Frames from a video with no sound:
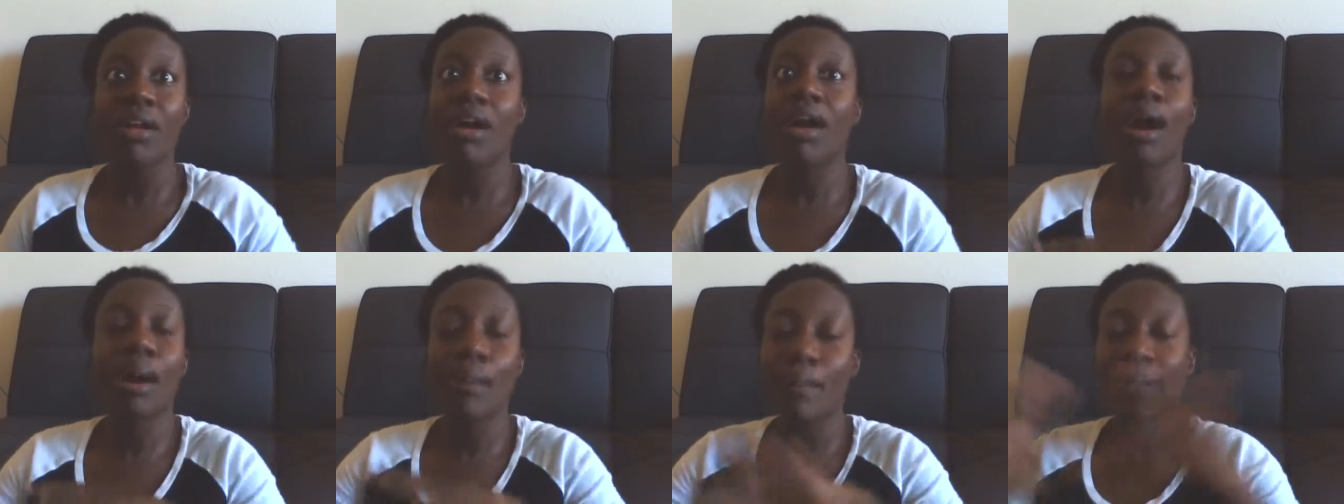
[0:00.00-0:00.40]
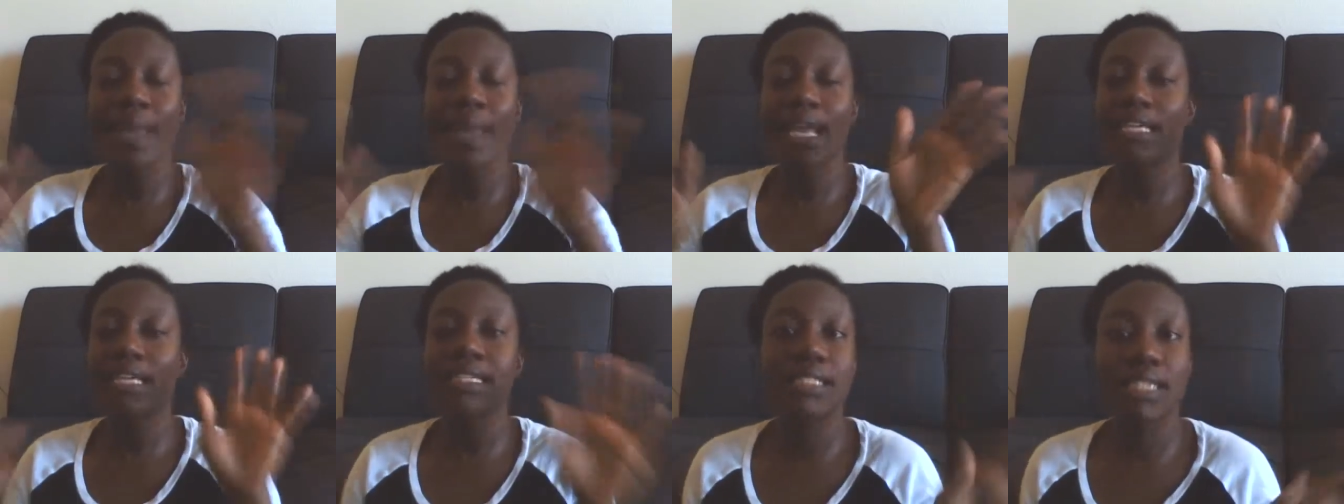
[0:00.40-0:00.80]

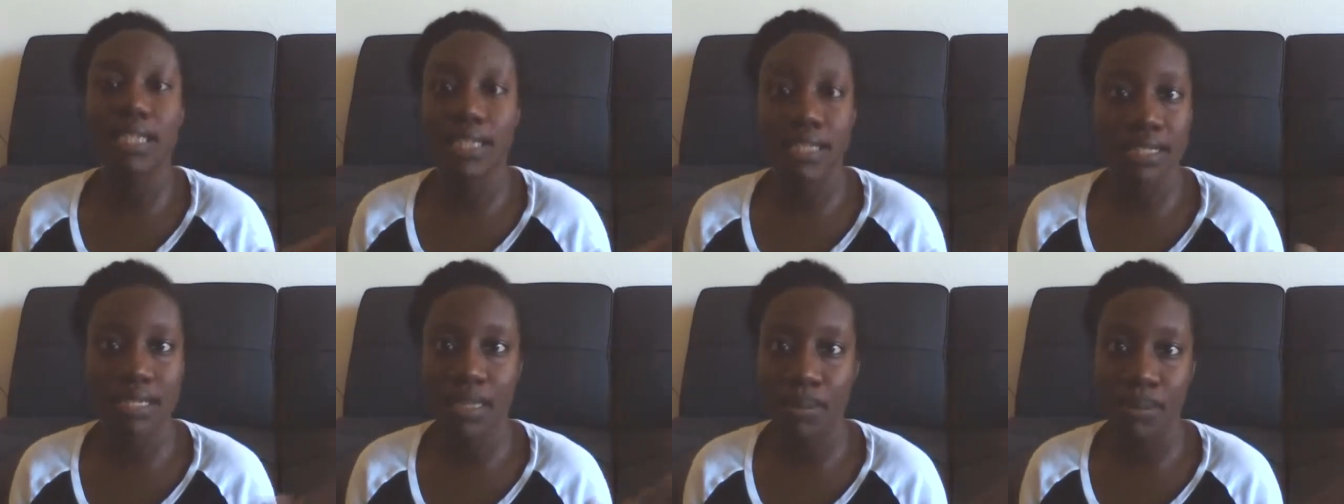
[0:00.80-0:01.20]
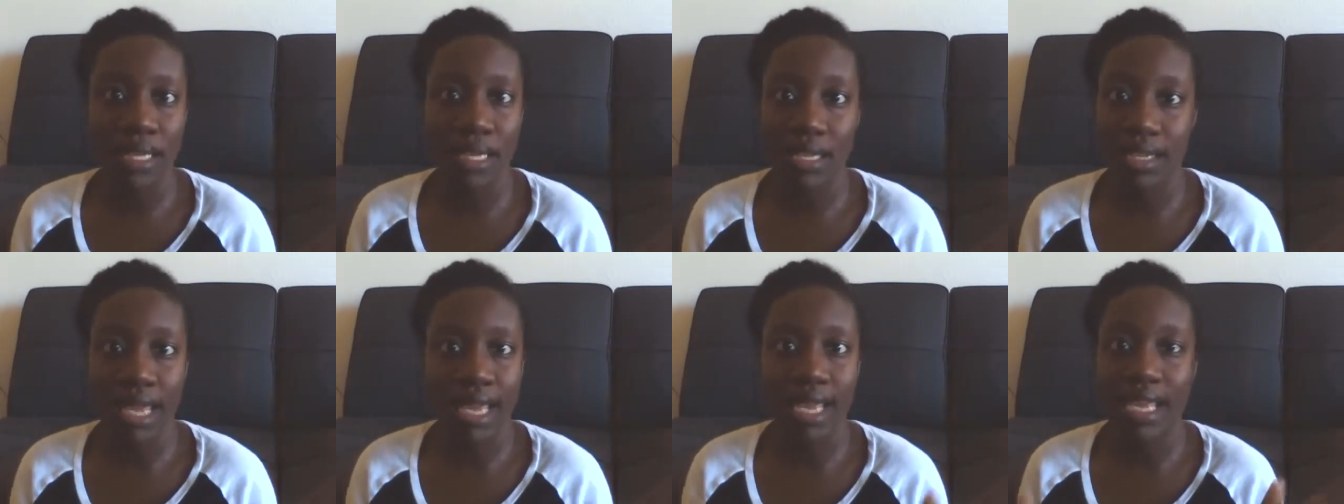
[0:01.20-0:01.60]
amazing to
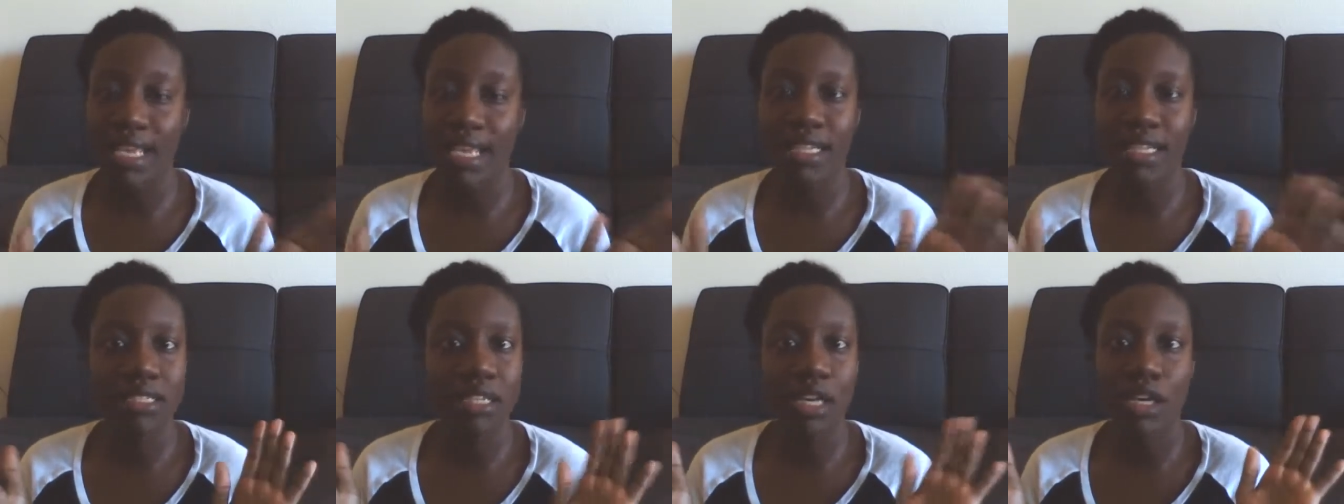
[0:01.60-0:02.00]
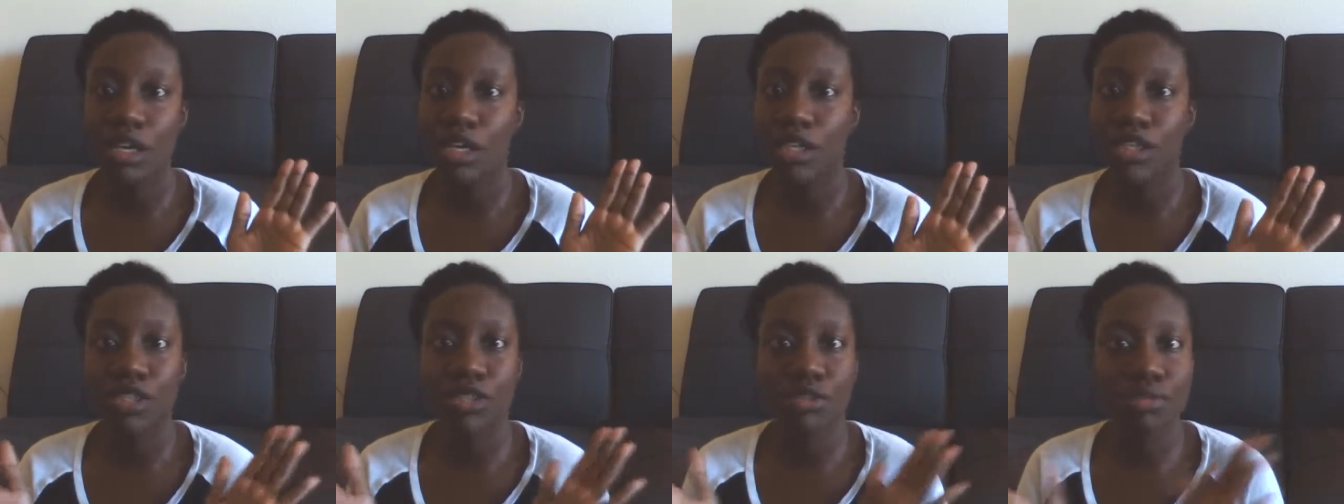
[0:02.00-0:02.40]
me. Like, he took
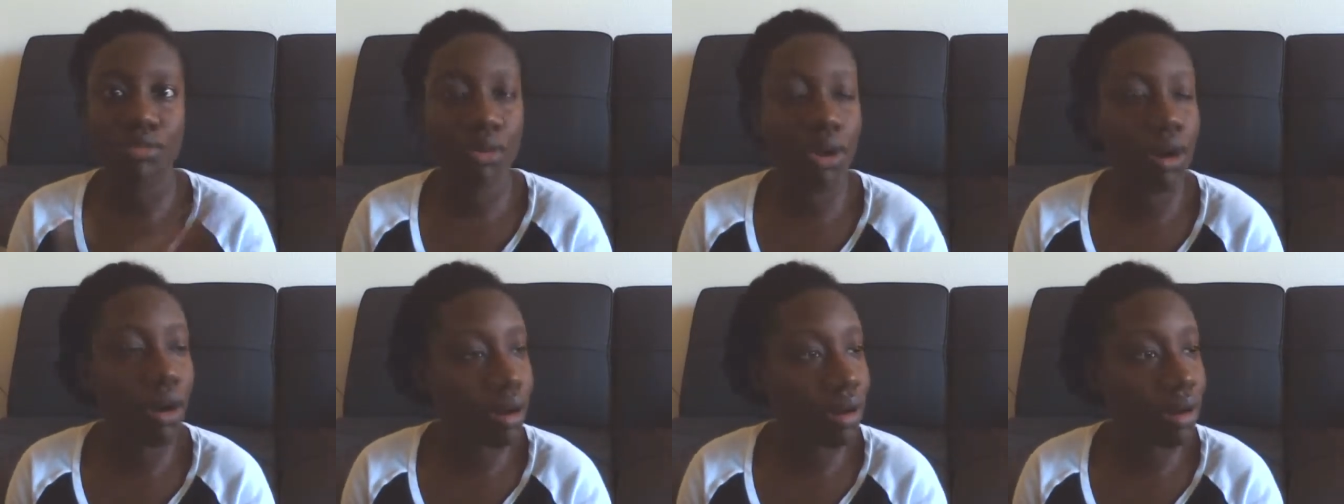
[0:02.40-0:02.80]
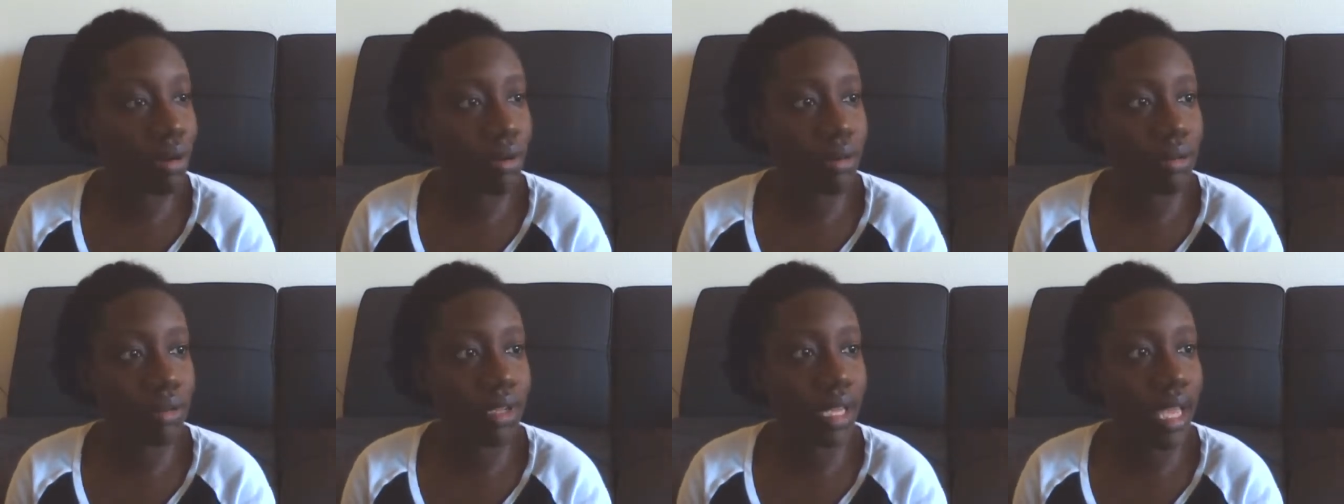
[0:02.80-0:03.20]

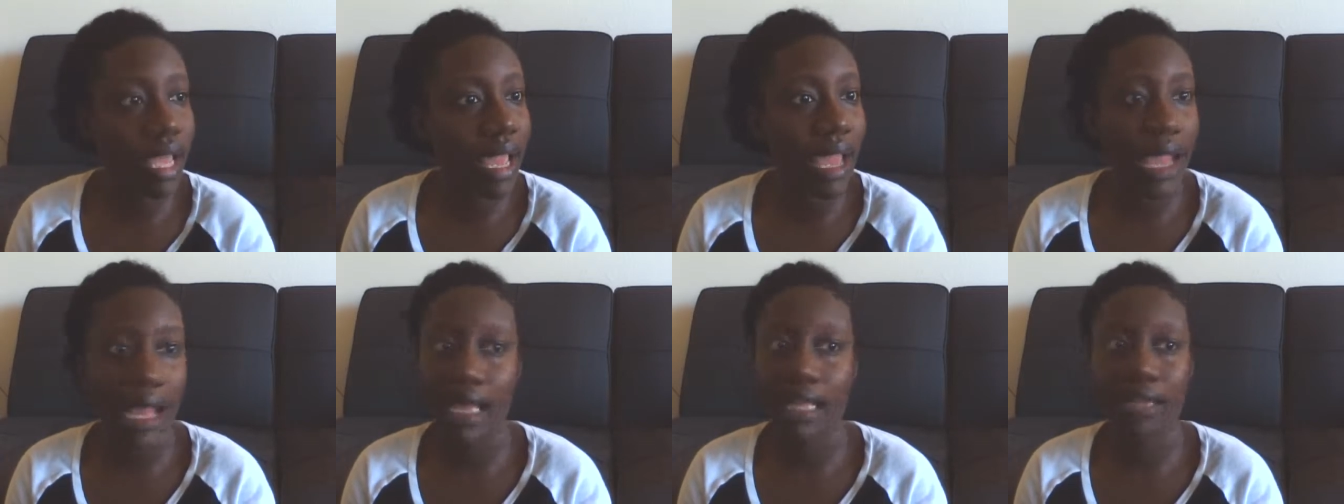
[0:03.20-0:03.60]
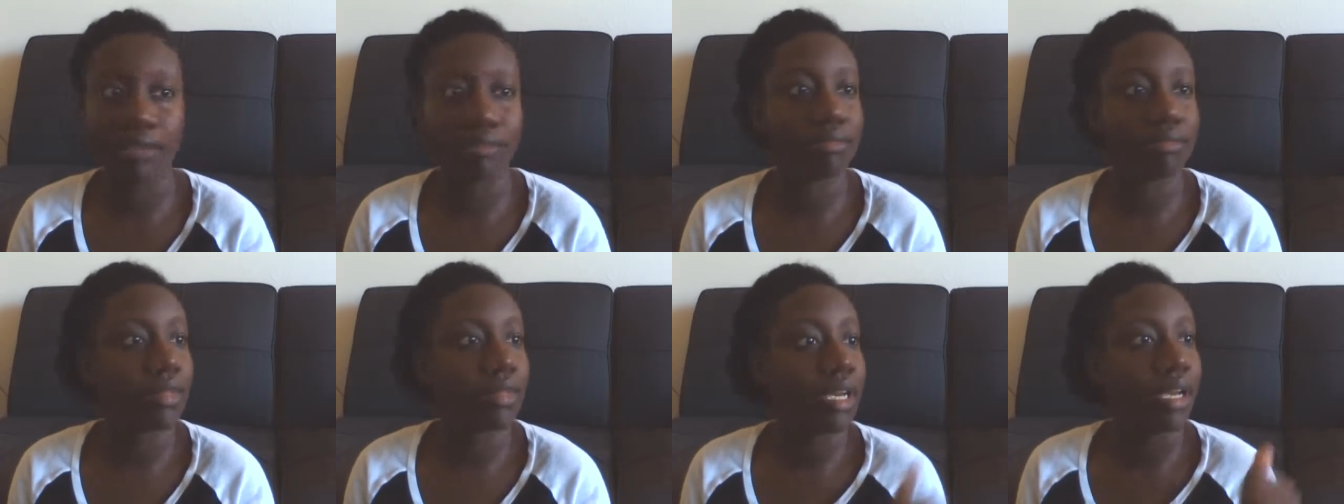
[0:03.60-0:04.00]
control,
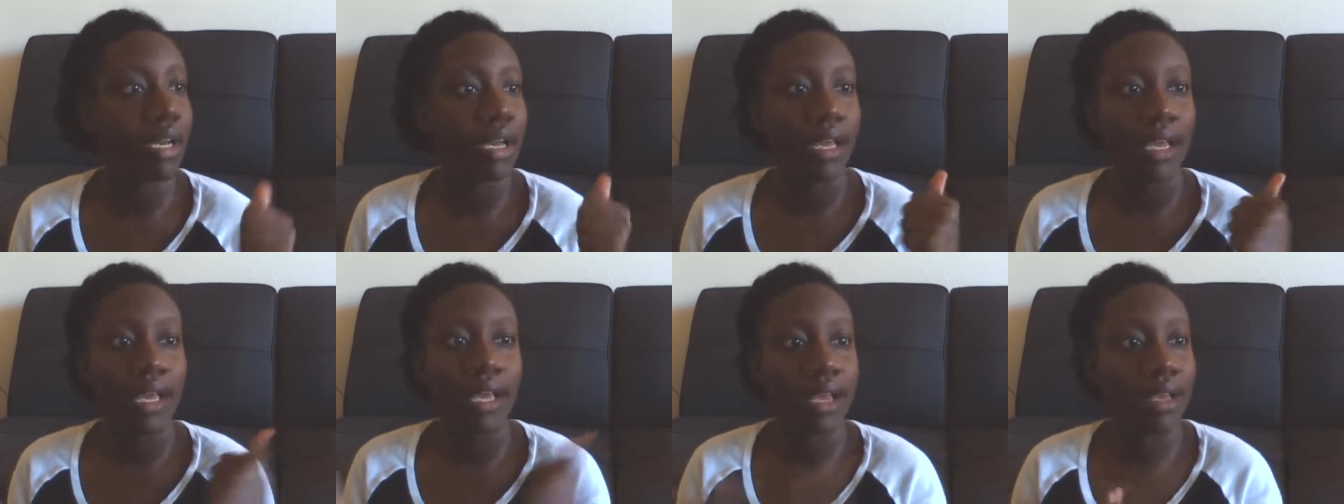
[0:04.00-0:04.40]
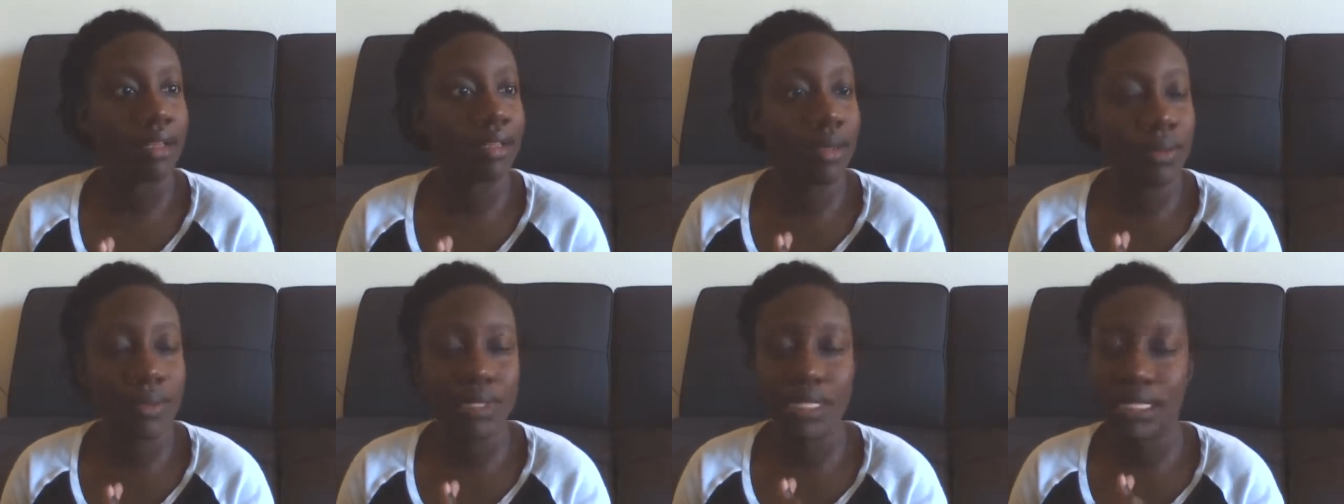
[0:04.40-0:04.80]
and
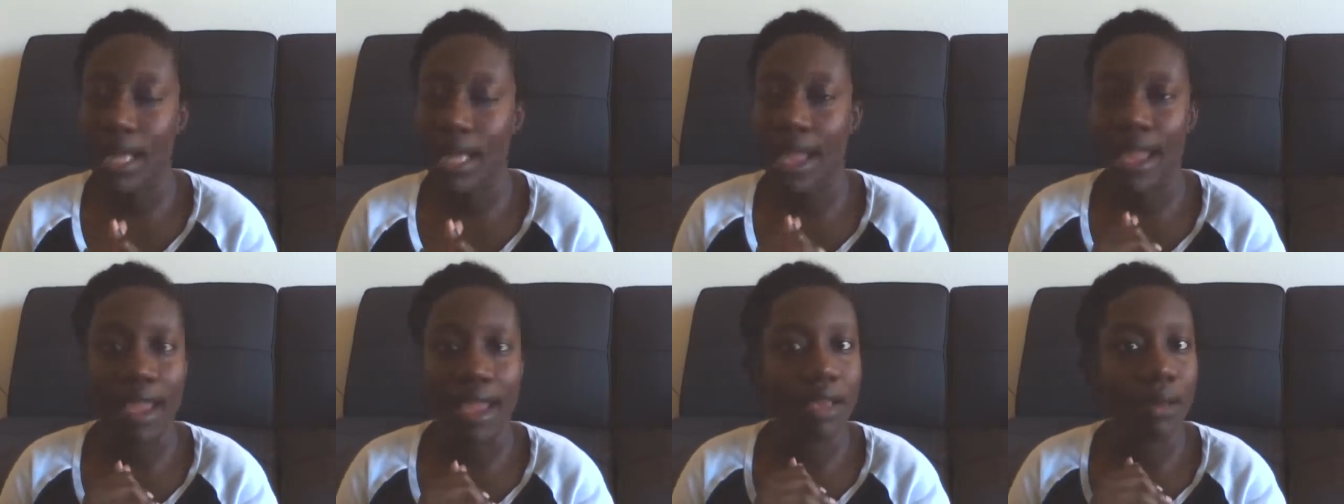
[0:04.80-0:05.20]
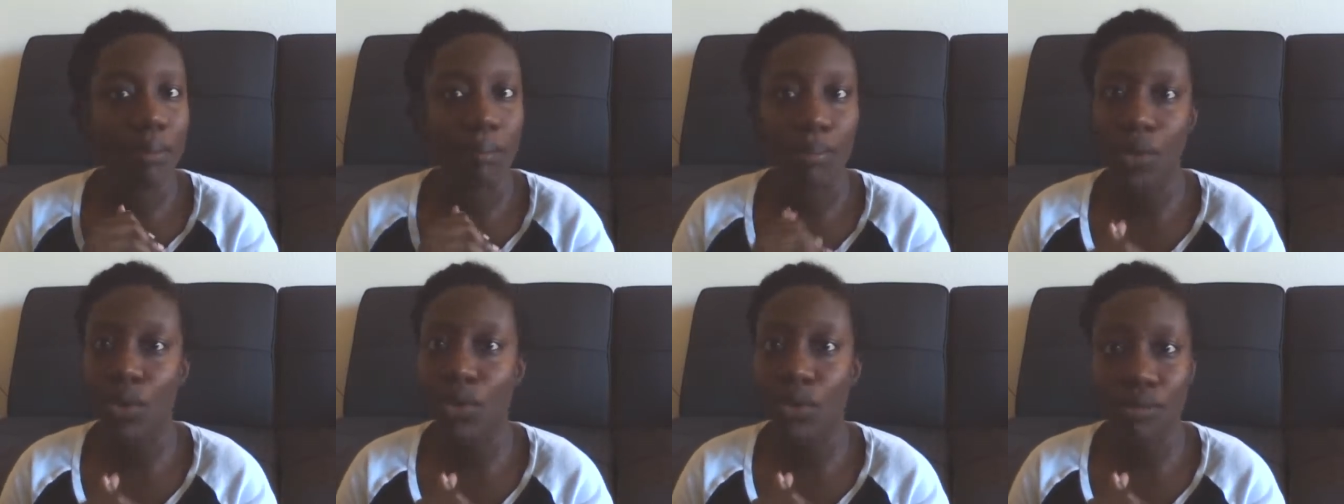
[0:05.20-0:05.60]
it was like
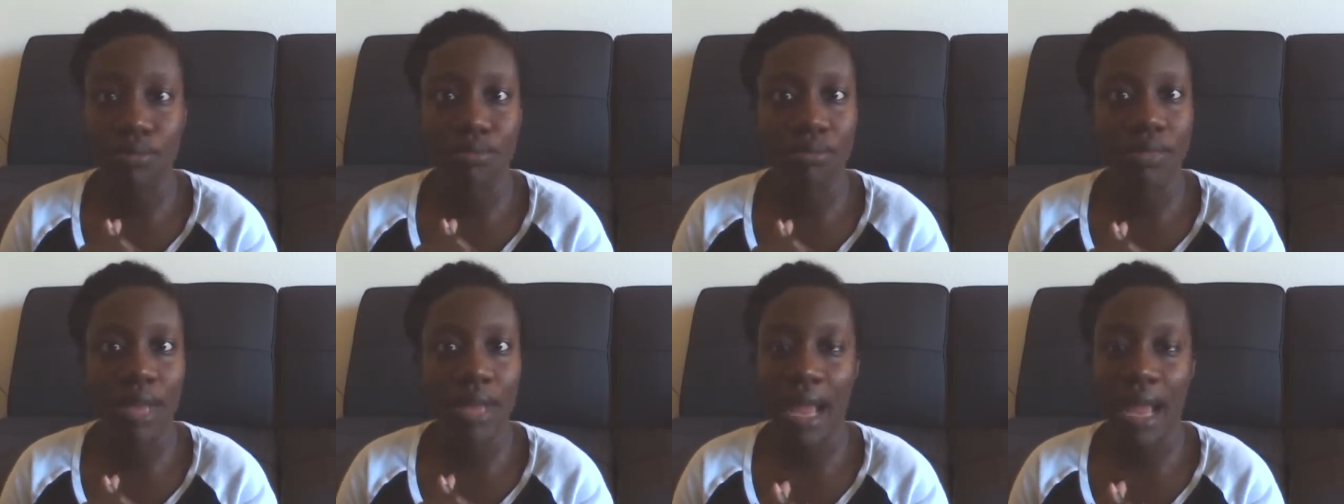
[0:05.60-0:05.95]
boom.